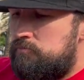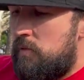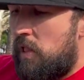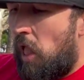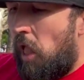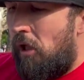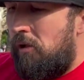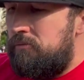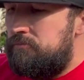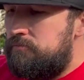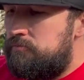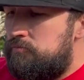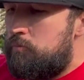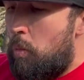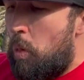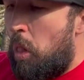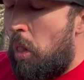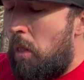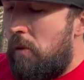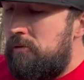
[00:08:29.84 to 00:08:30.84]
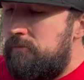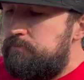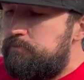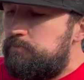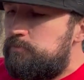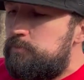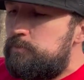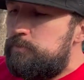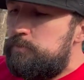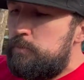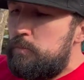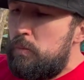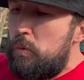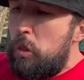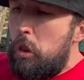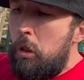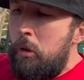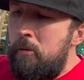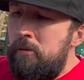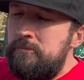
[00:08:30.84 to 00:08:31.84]
they also got a chocolate
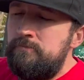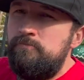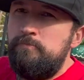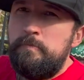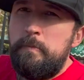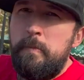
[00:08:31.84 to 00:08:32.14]
caramel